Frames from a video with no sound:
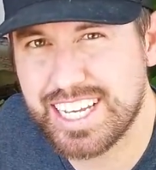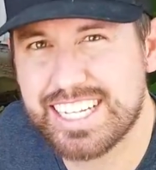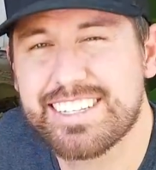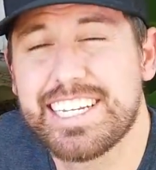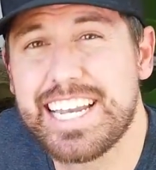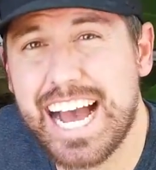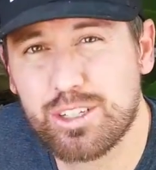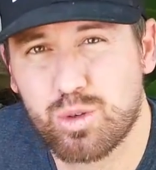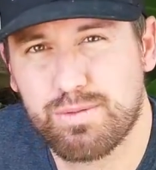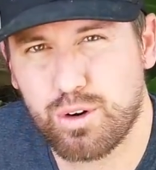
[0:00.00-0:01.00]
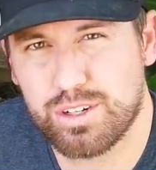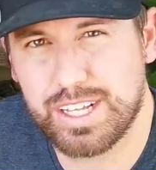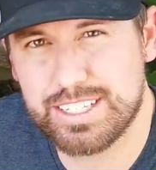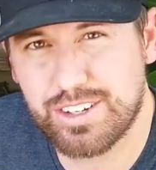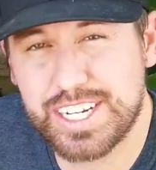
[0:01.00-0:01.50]
It's a natural
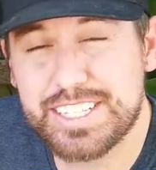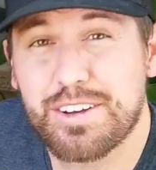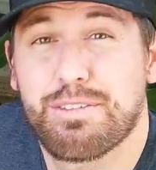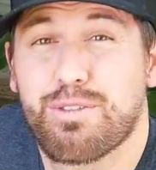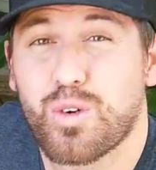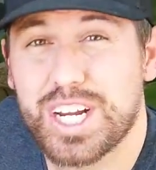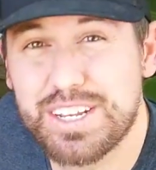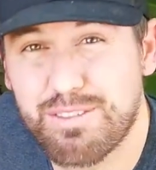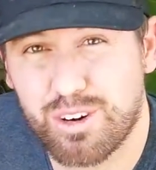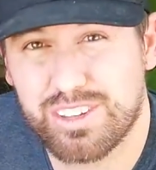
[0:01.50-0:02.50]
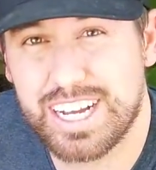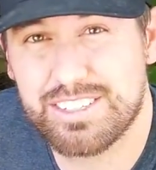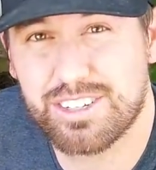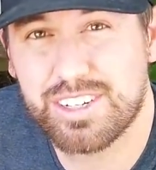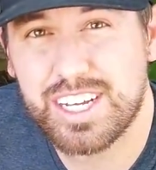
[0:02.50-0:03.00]
fertilizer, it's a free
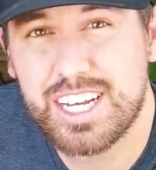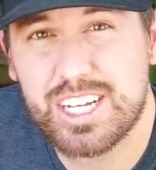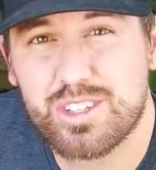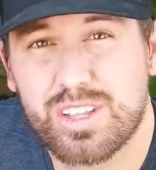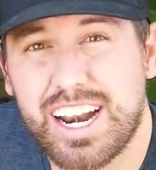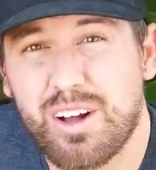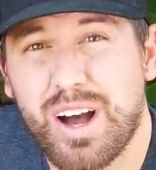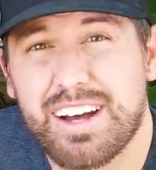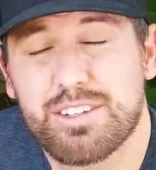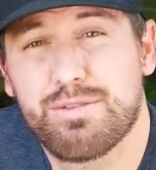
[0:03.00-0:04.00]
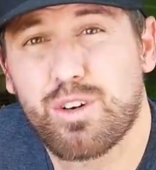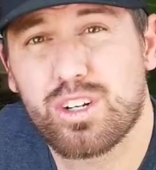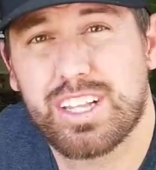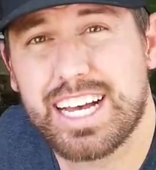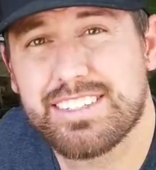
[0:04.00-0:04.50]
fertilizer, so that I don't have to
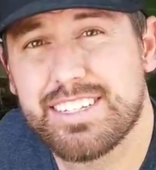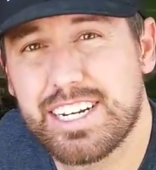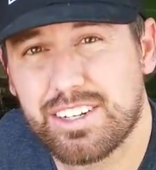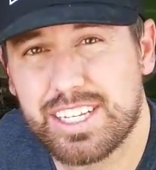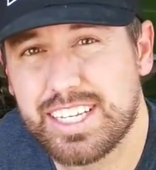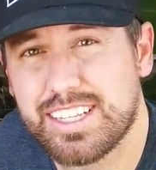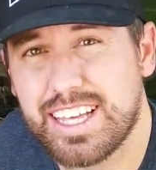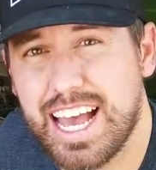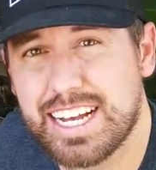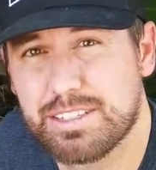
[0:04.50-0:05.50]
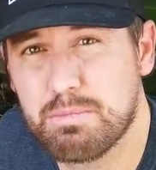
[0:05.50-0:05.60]
fertilize nearly as